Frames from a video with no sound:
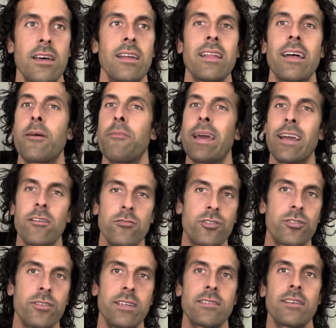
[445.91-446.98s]
a lot of mango
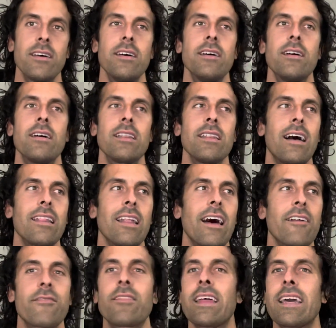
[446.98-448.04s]
trees, a lot,
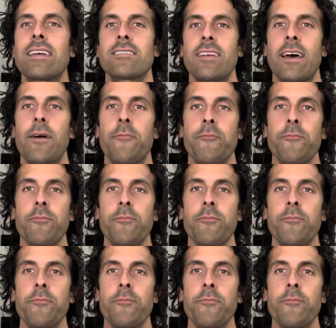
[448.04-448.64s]
lot of things that